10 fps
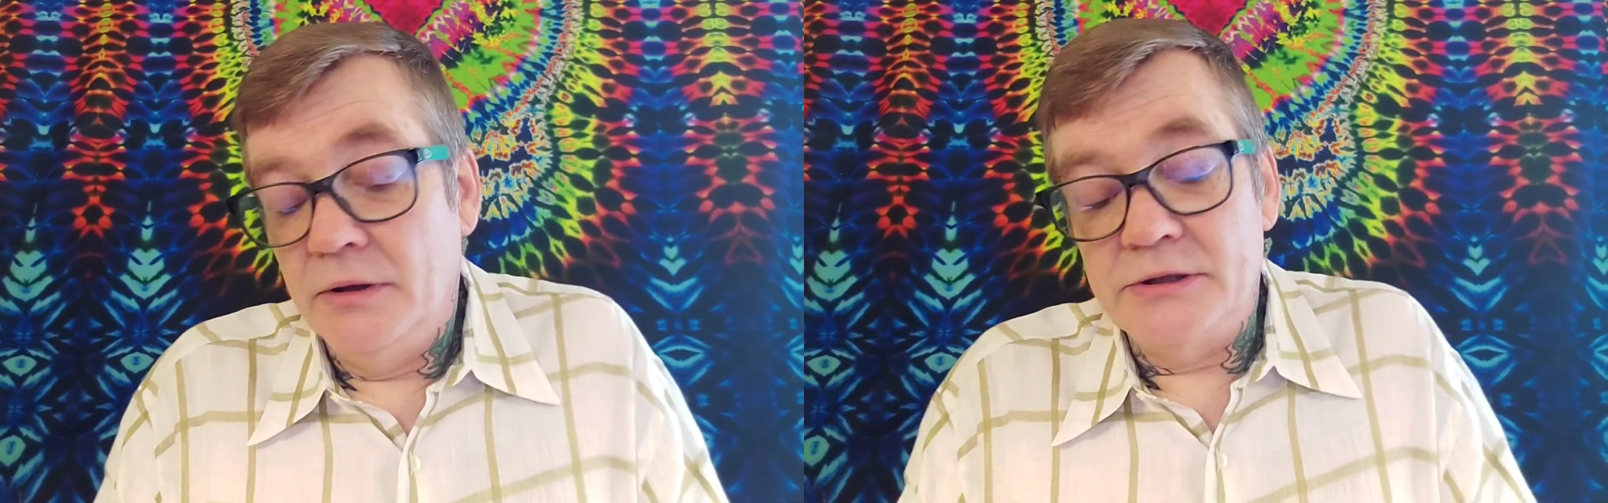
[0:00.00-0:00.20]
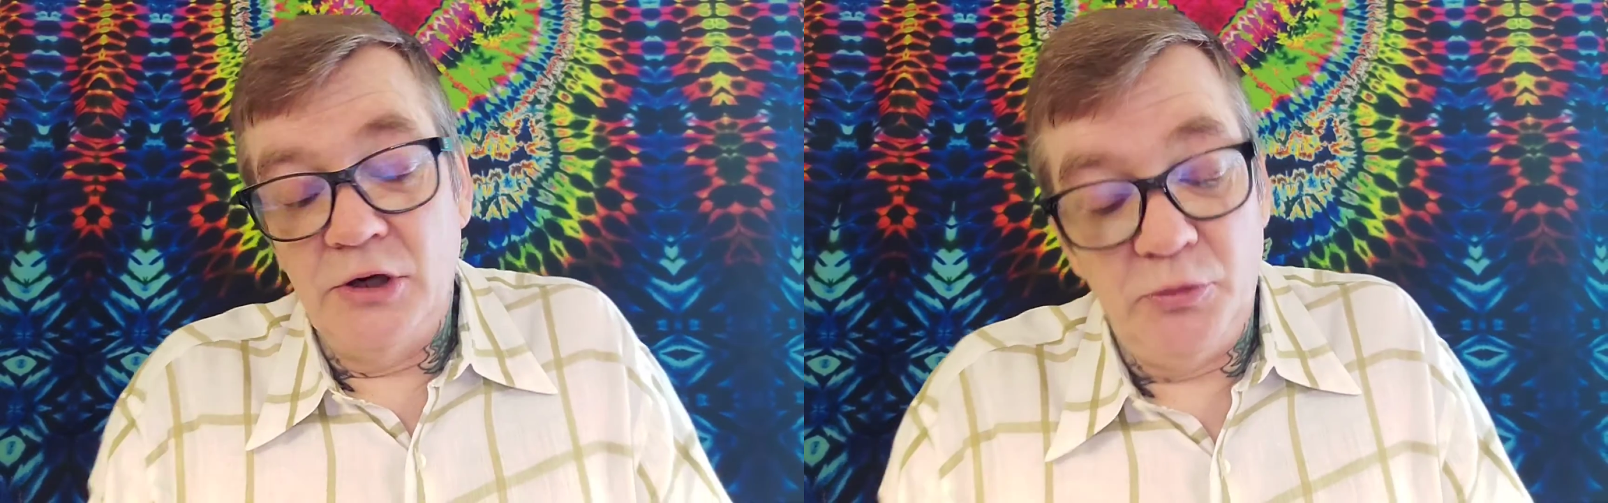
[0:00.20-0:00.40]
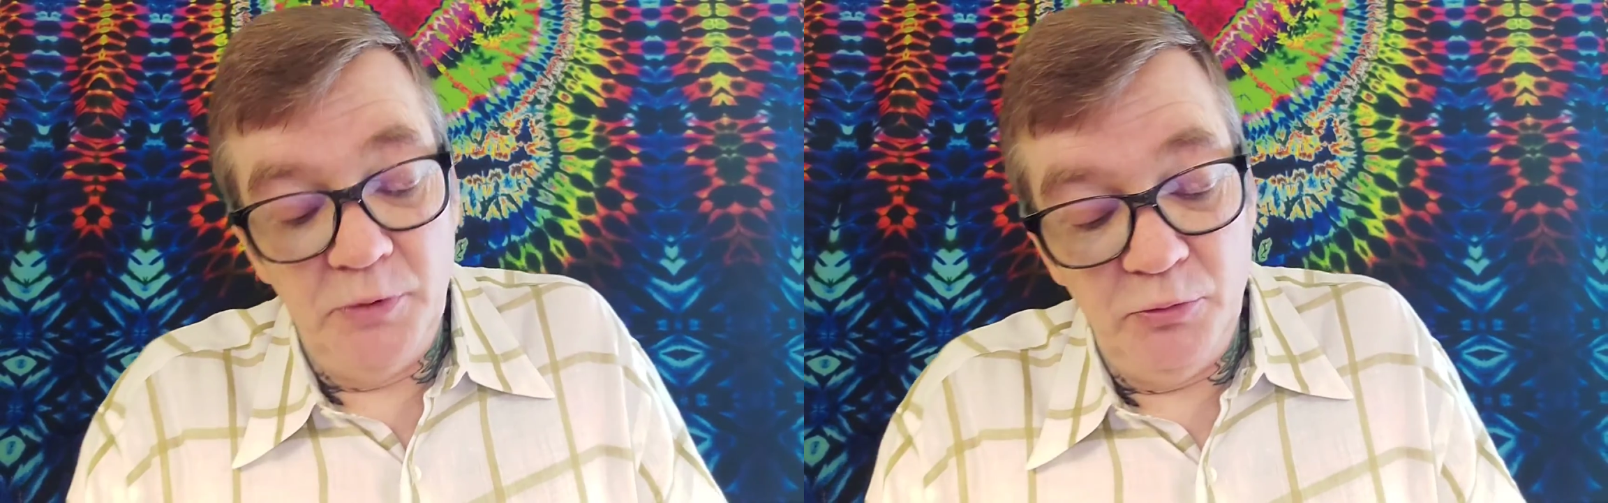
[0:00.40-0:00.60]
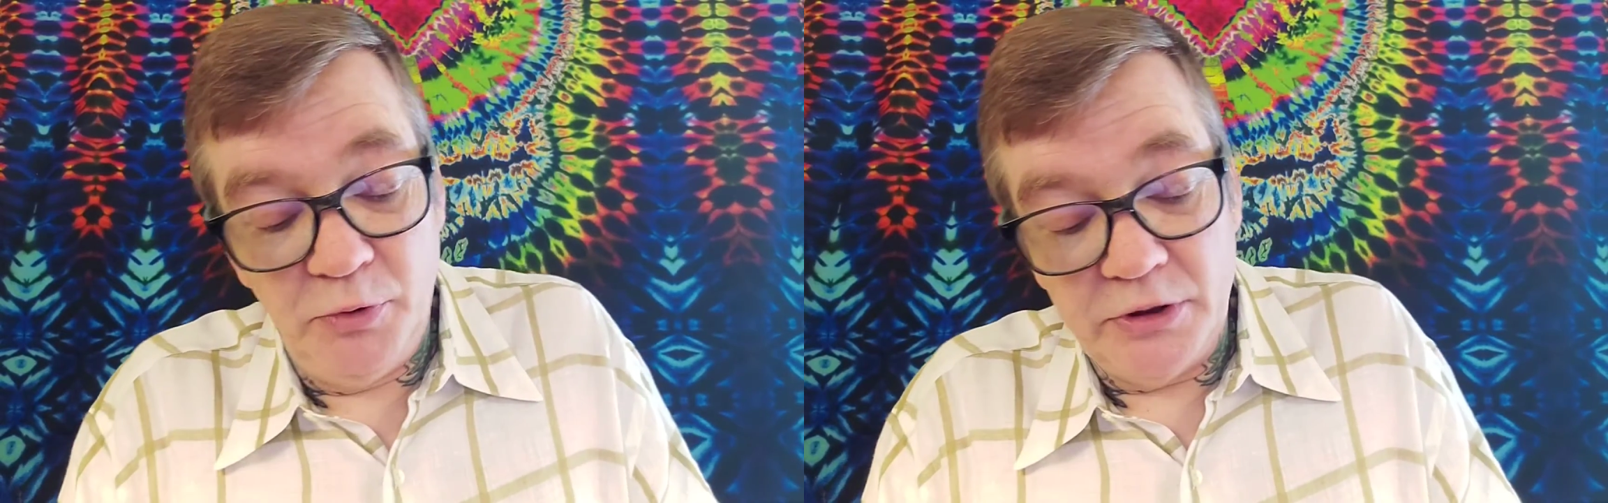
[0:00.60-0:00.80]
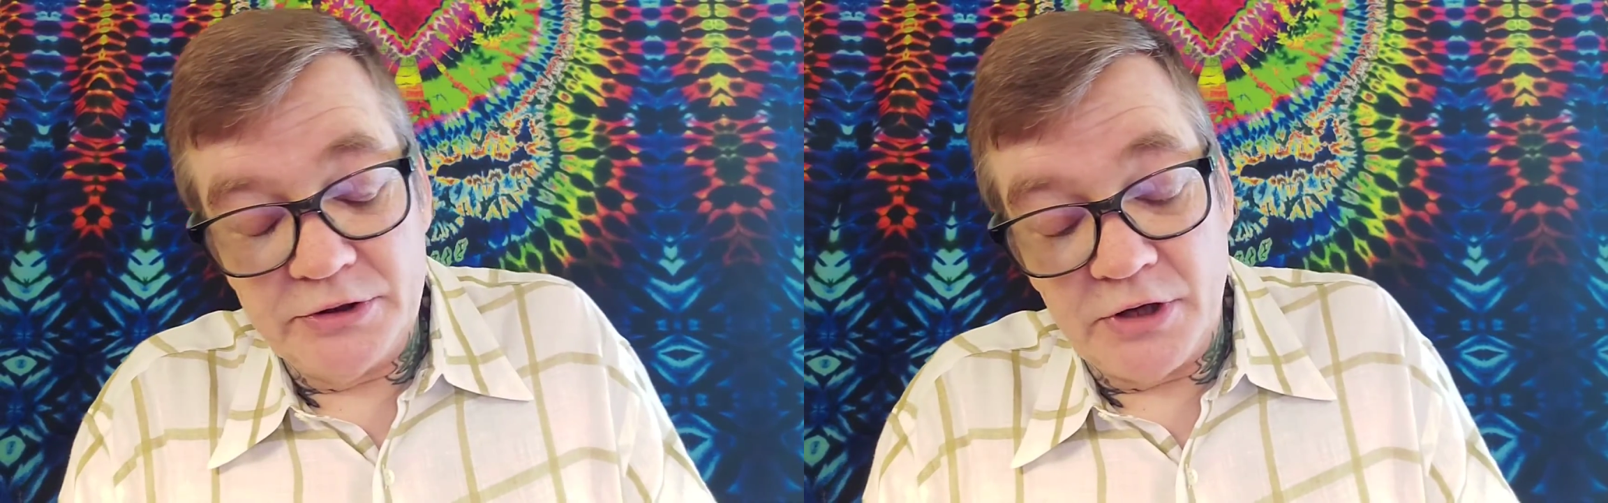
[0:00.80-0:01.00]
This Little Blue
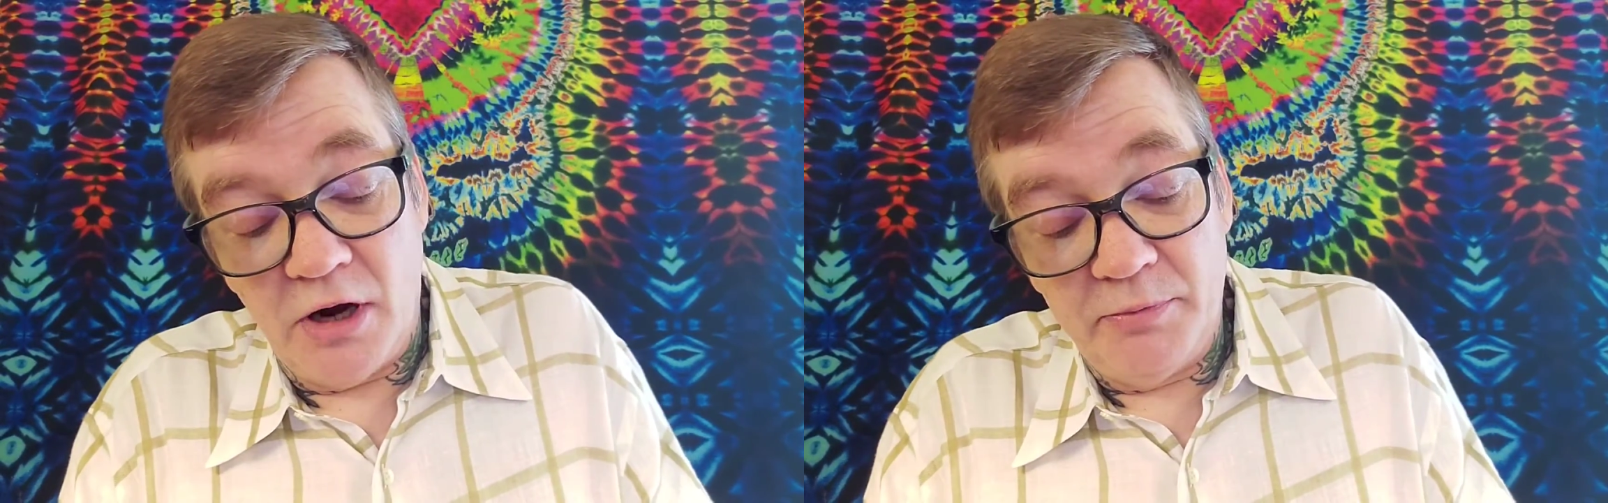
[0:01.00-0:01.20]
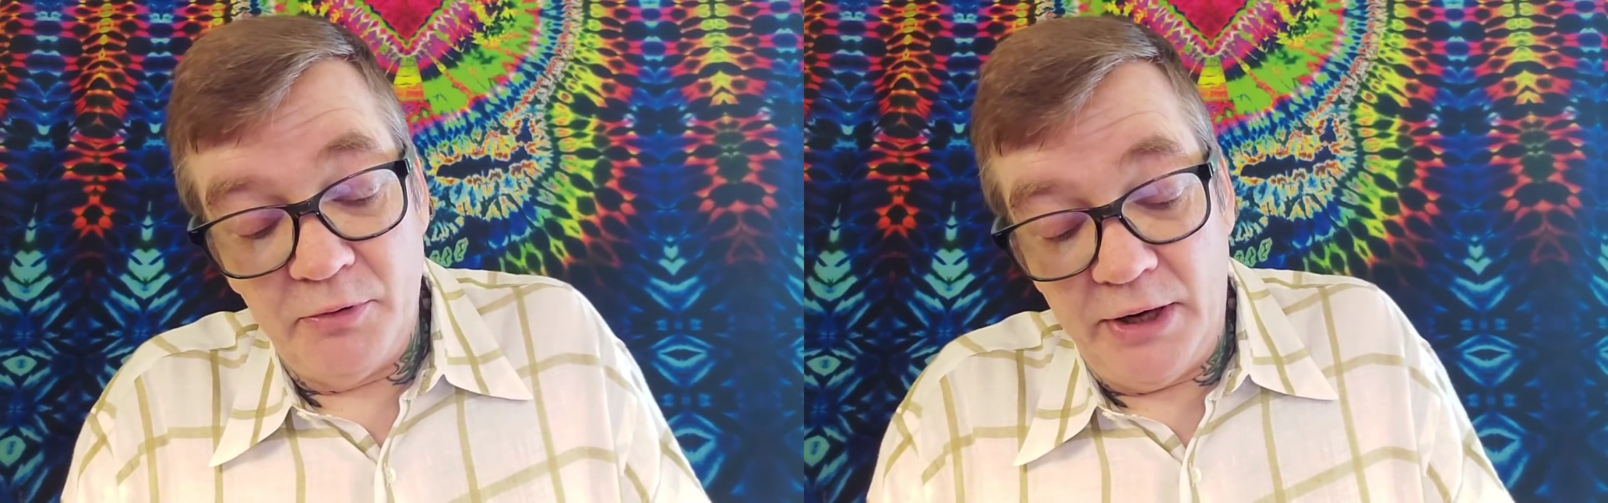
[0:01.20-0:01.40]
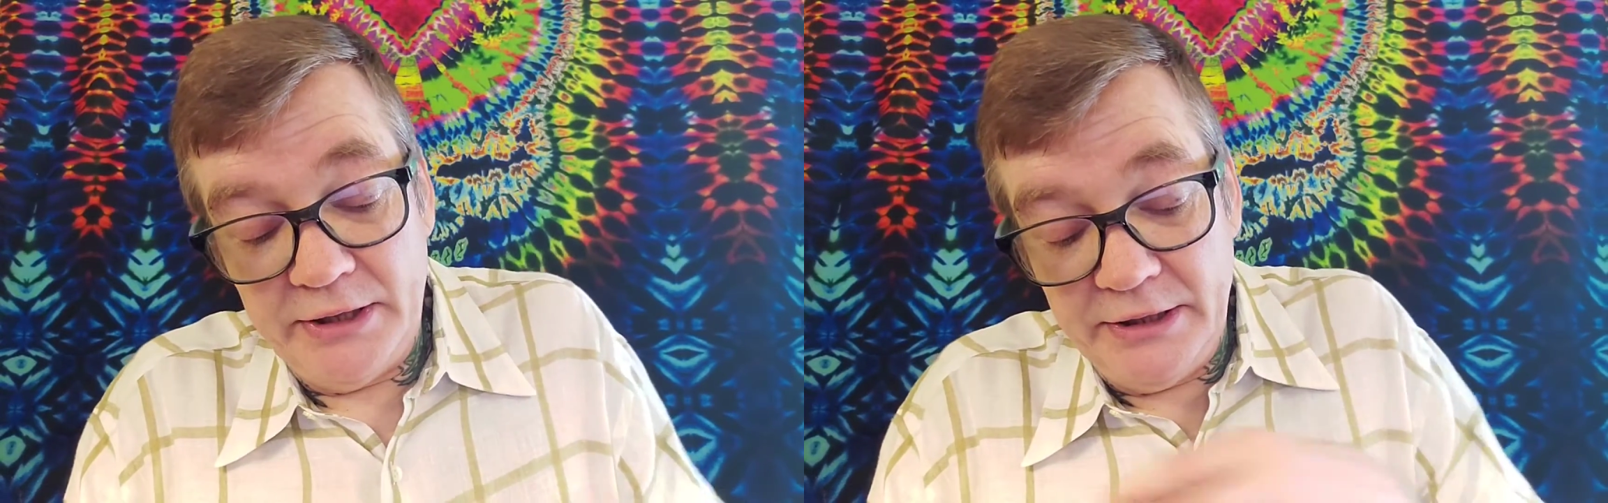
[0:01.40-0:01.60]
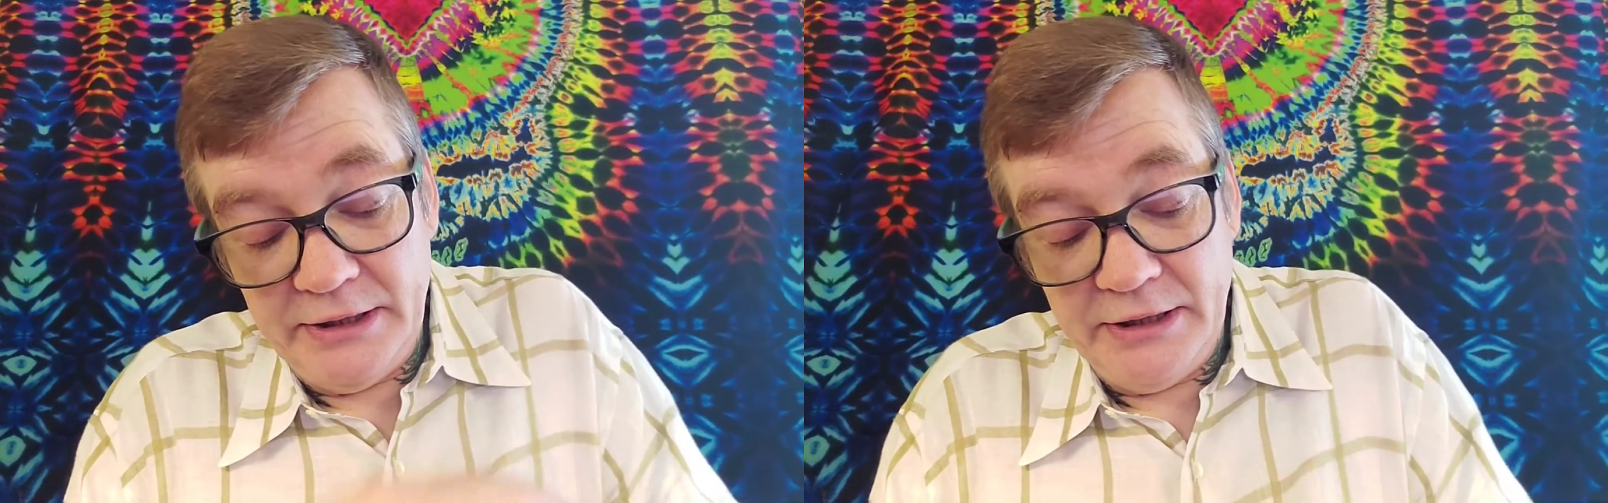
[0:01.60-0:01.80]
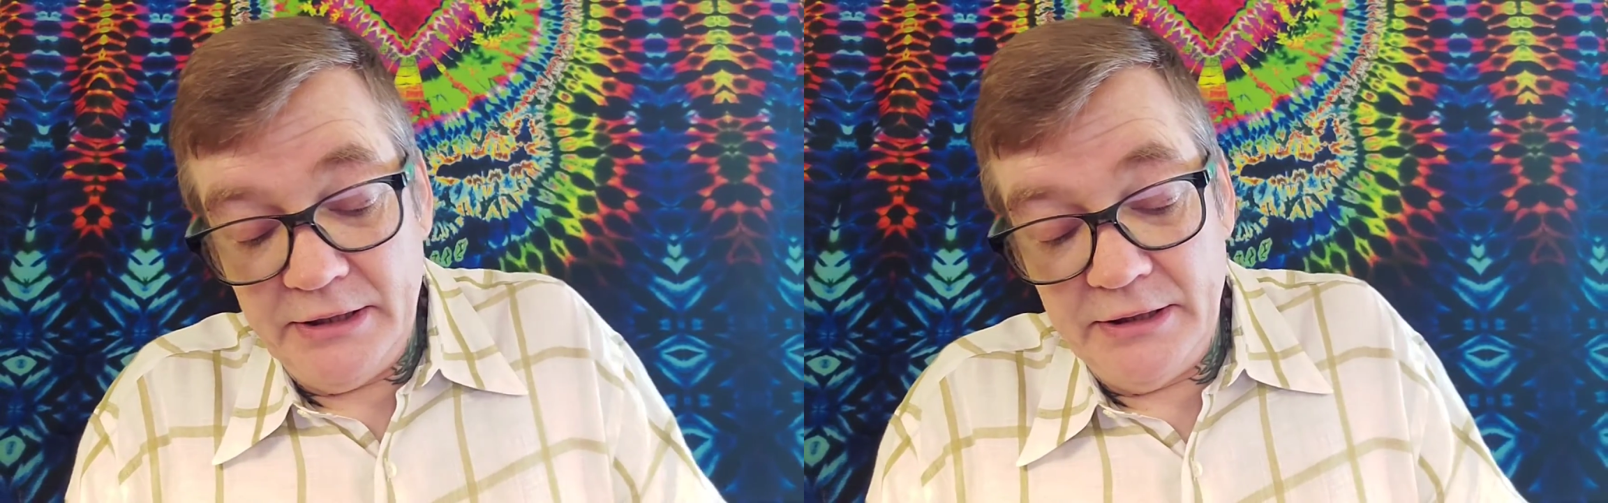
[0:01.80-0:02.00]
Book is copyrighted